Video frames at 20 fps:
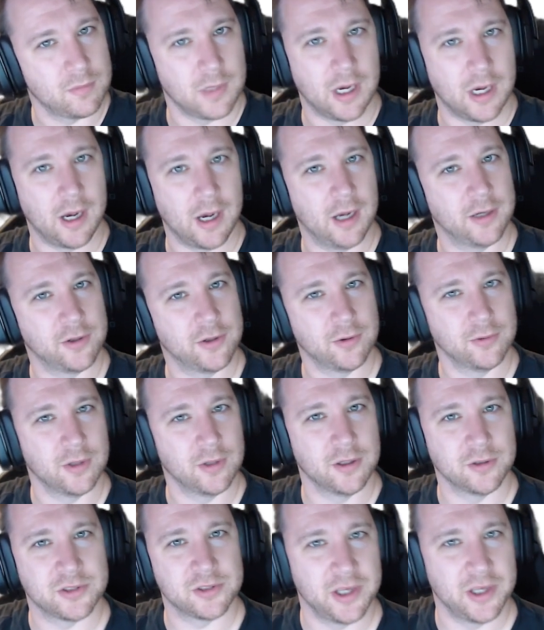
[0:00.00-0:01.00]
I don't
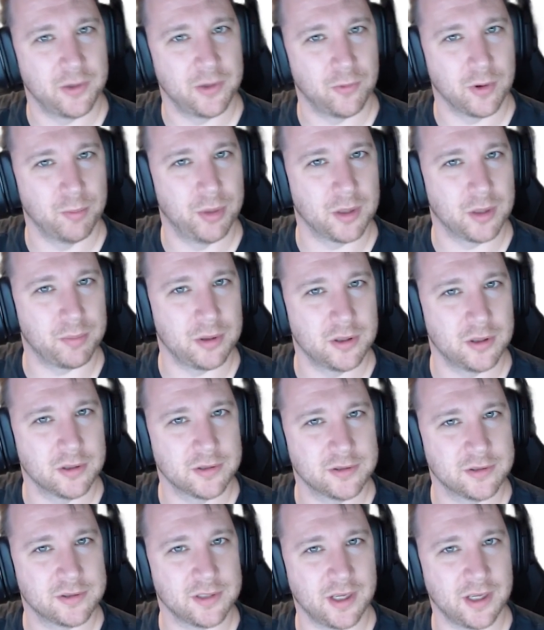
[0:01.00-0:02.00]
understand where butt
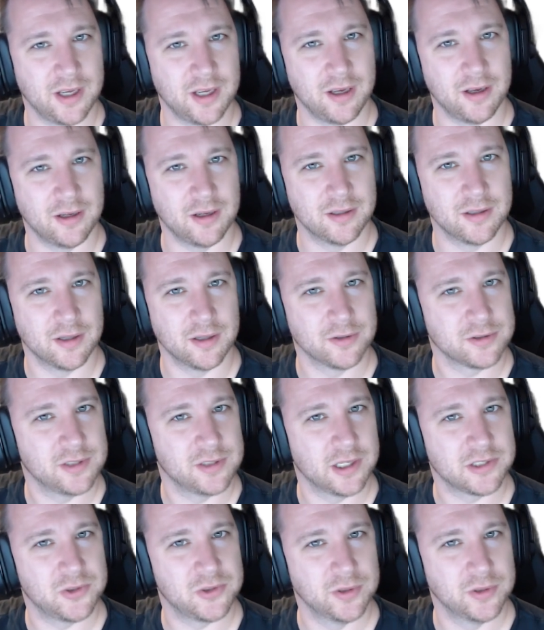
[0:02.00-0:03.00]
plugs and other
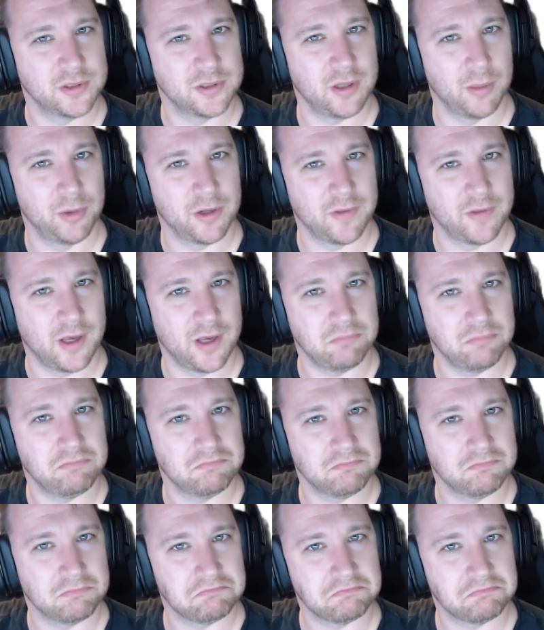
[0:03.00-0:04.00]
sex toys come into that.
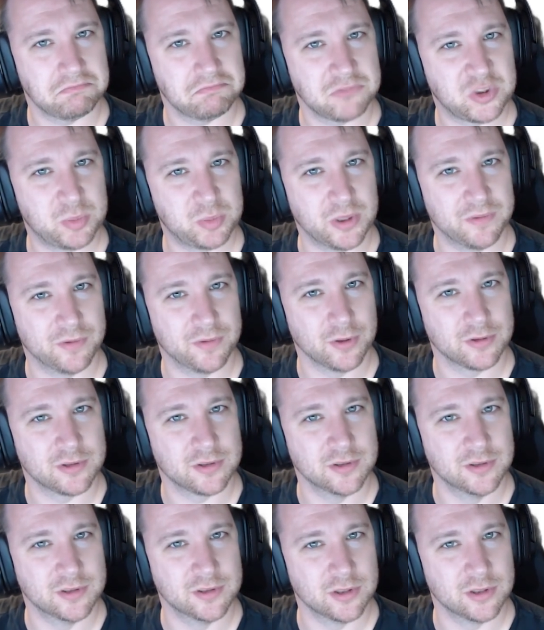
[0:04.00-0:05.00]
Spit
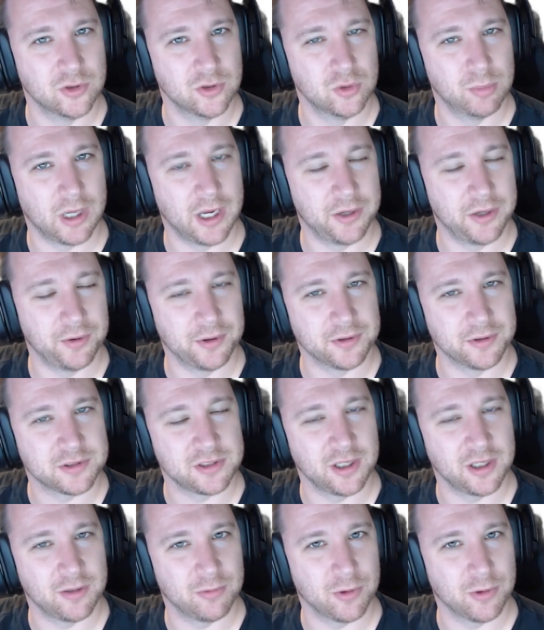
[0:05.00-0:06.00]
versus lube. I don't
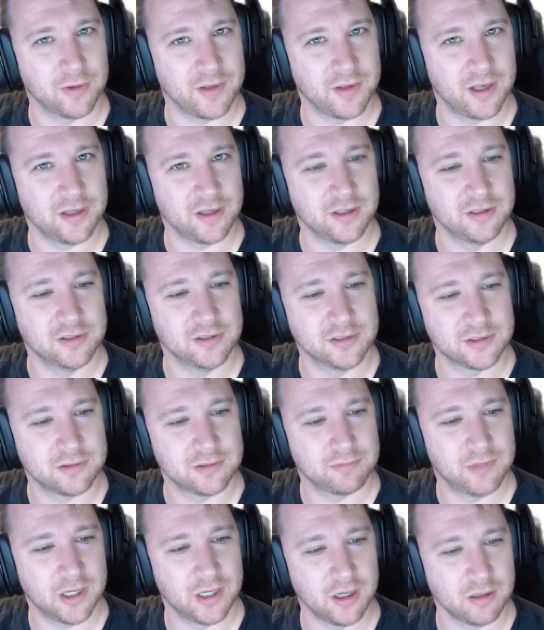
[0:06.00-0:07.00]
understand where that
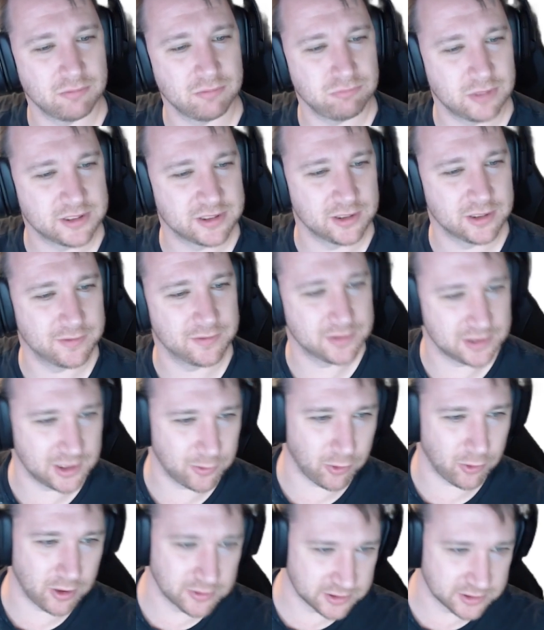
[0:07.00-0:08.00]
is there. Let's see if it's
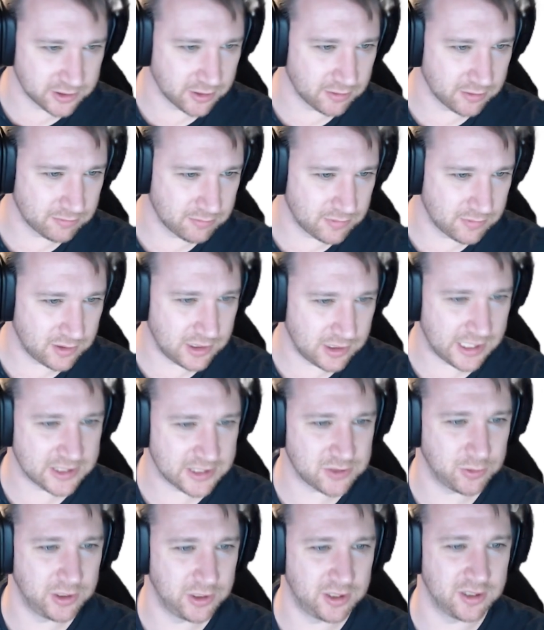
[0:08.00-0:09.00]
anywhere else here.
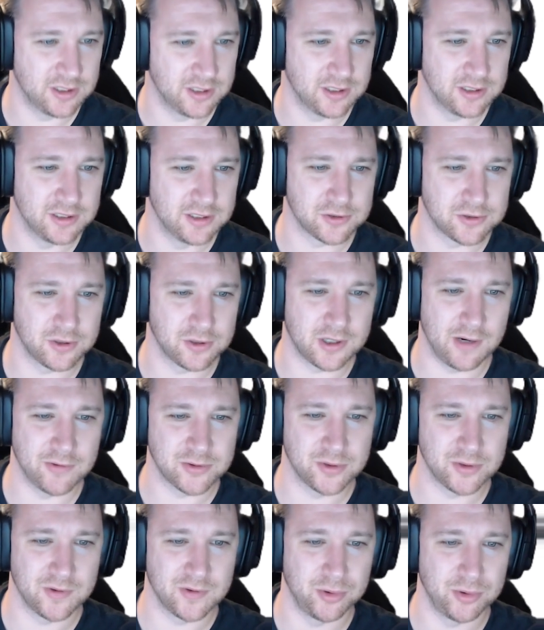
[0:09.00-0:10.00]
Last week, in industry
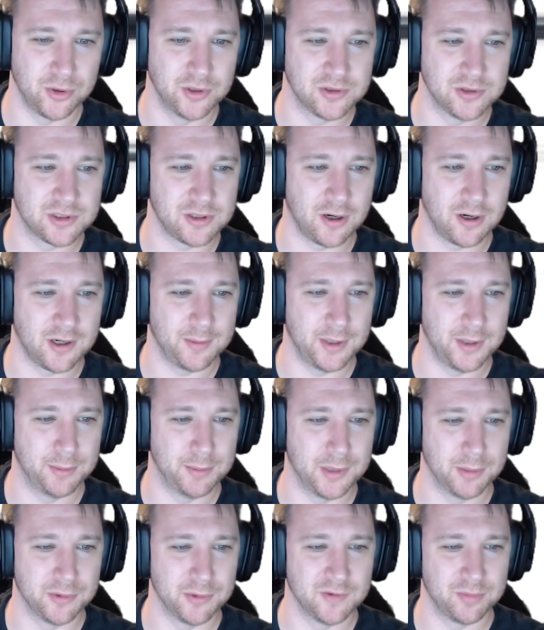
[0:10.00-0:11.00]
comments, one of our employees was targeted by a
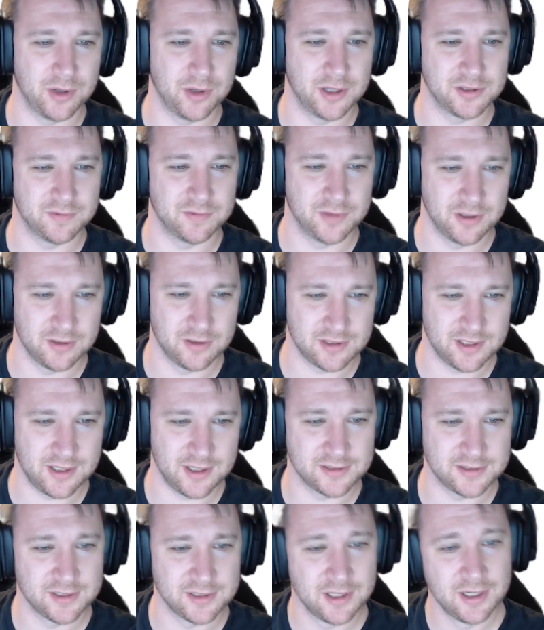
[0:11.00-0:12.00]
member of Project Veritas